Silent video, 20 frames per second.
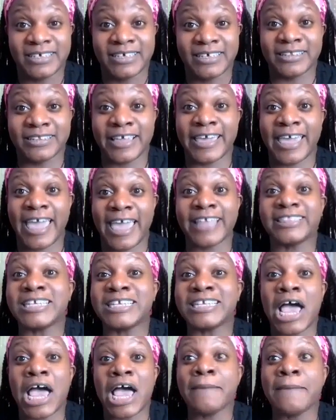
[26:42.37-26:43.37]
Like, at
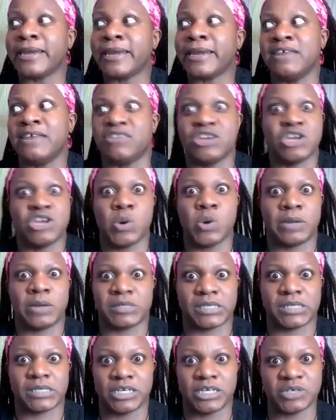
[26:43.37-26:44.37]
the time, I didn't even know what I
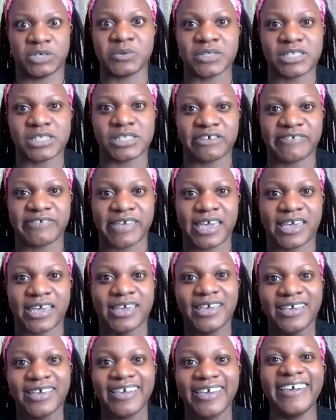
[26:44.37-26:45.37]
was going to do with survey,
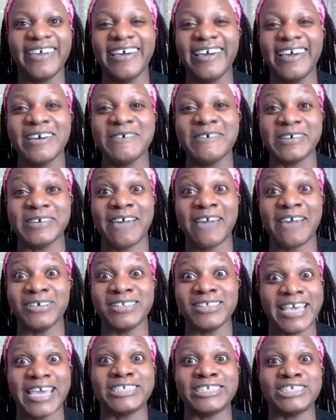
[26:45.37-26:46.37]
but I
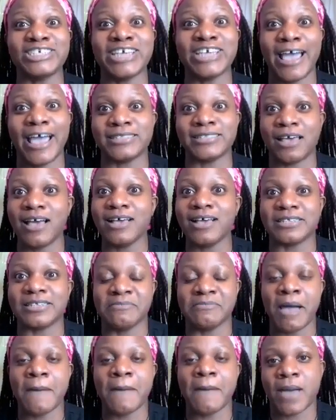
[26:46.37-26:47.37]
was like, Chad's
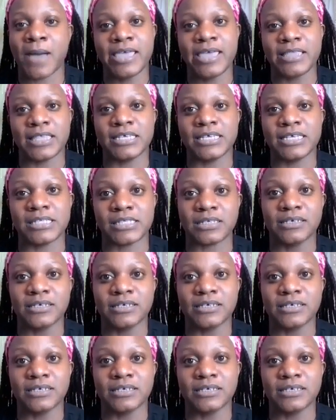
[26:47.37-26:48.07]
awesome. I'm buying this.